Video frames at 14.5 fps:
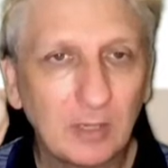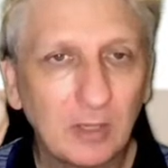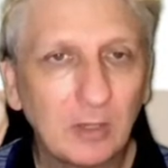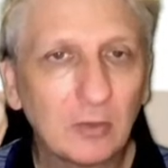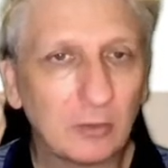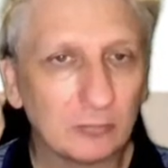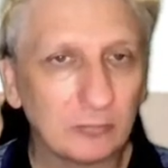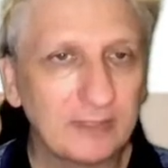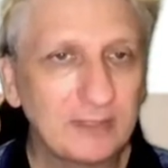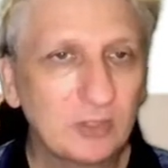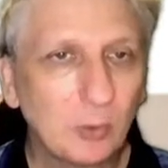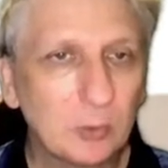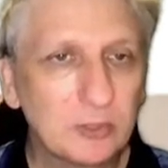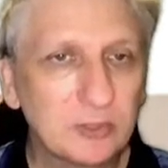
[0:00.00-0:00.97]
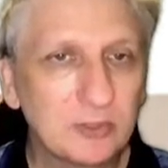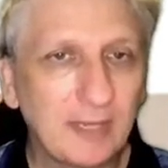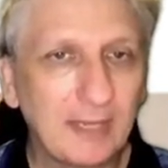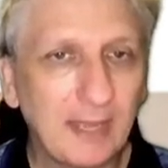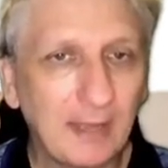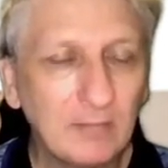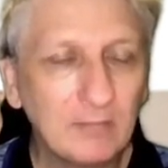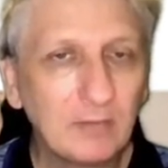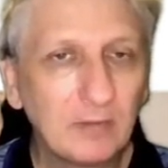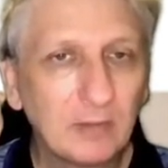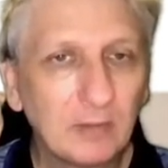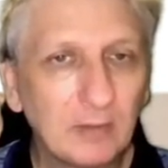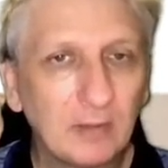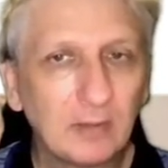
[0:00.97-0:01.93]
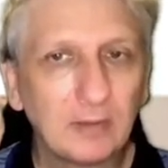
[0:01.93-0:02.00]
the resources they have,
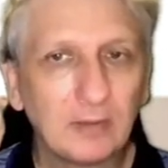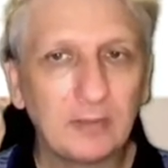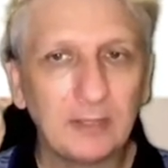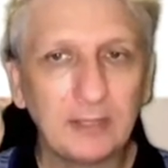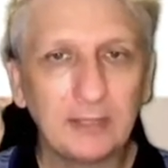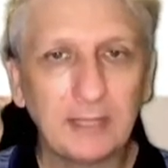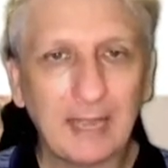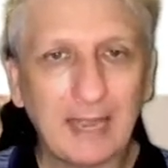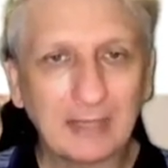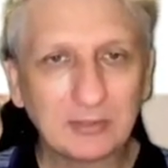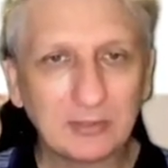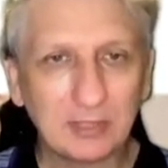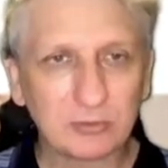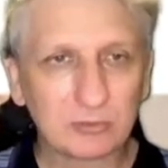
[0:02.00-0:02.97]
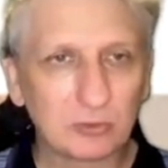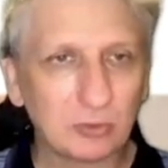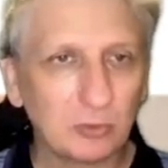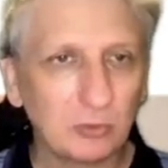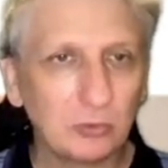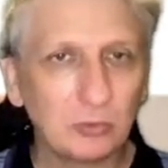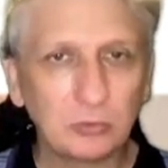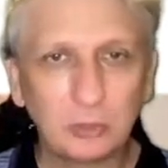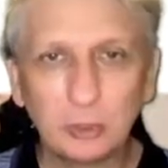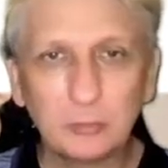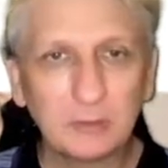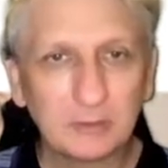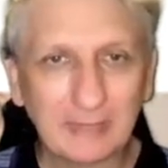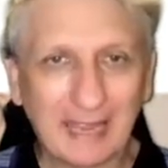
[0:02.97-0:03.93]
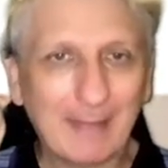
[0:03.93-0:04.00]
the access to
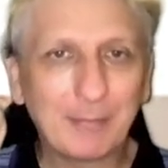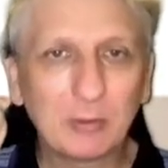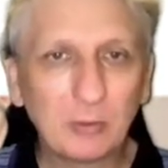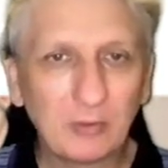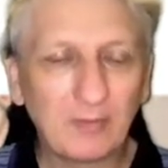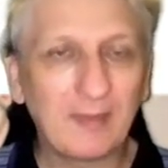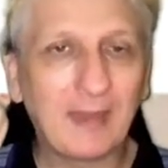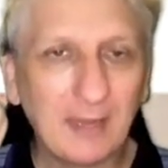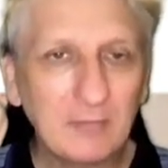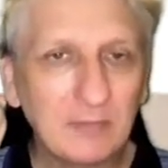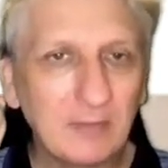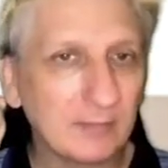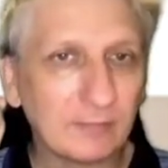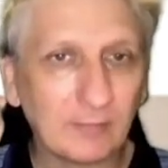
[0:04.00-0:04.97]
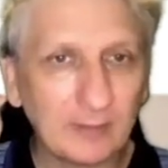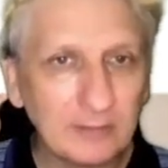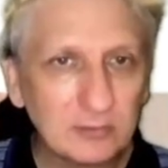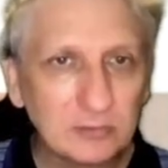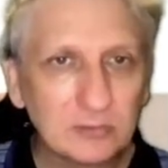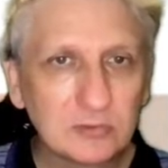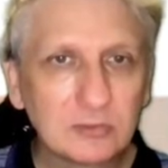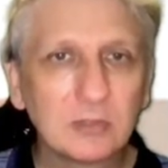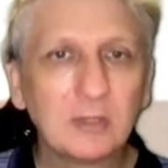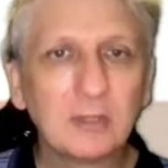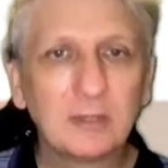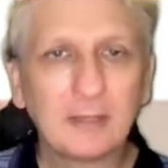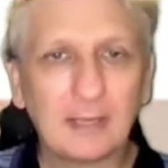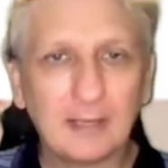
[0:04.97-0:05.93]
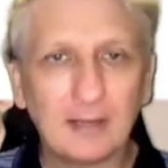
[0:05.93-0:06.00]
human capital that they have, their friends,
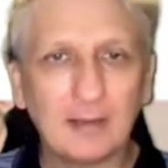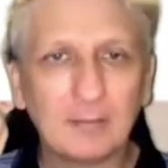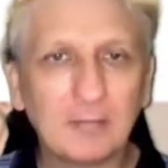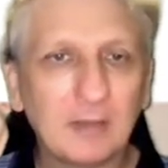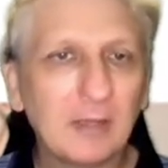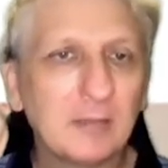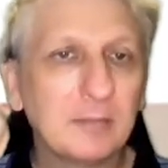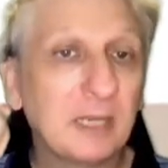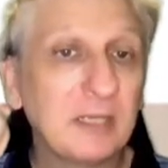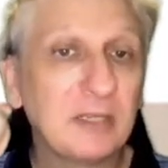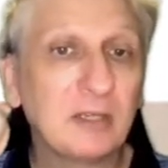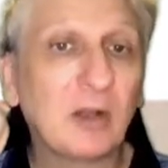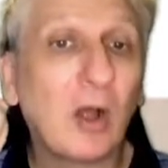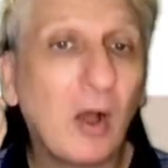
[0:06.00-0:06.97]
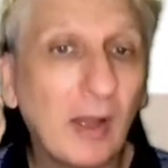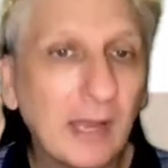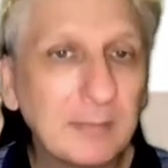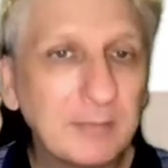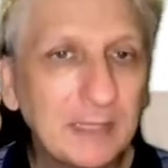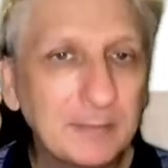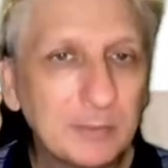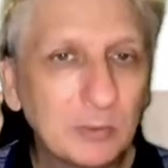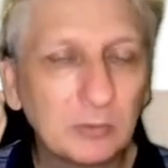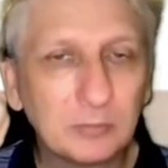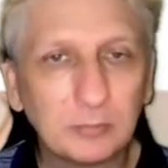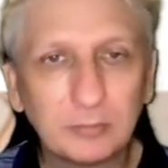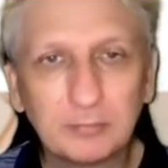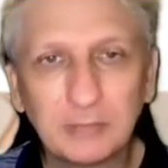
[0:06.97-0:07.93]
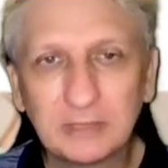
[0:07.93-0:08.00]
um, ability to hire people,
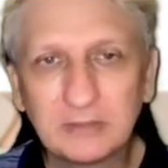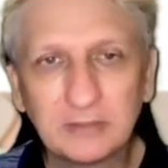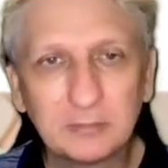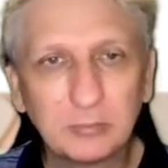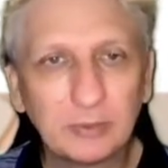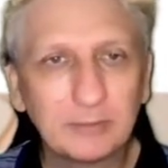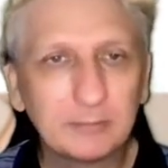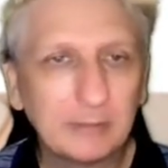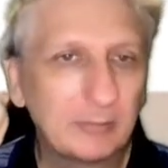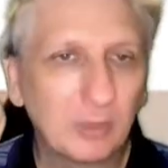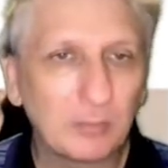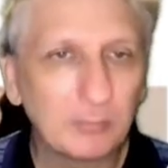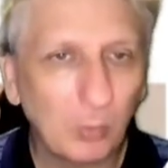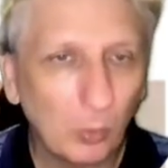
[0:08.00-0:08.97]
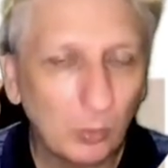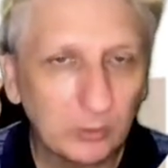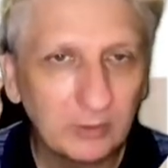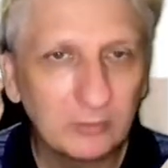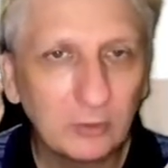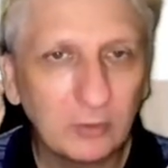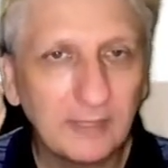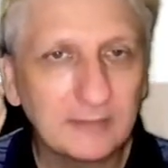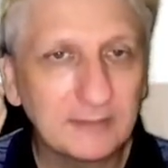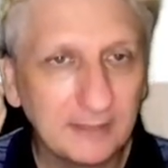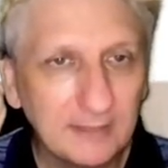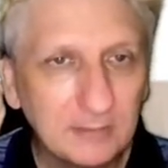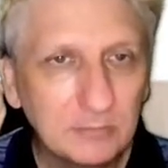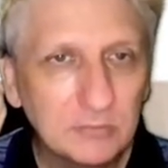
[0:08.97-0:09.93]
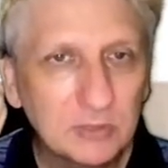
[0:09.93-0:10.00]
ability to bring people on board into their
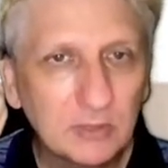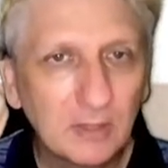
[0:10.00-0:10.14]
teams.